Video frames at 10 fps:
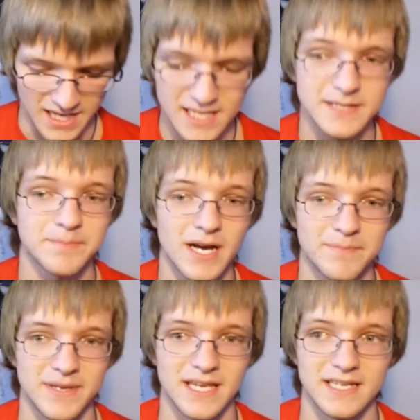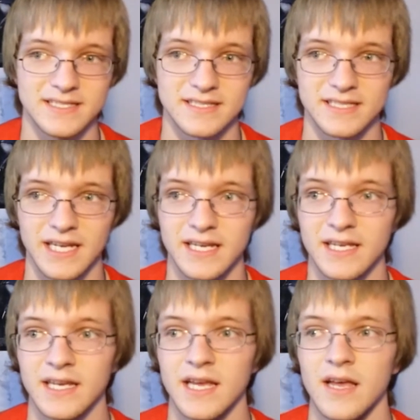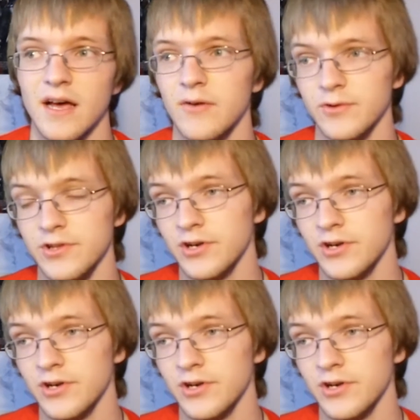he has a puppy, and he's just like, oh, well,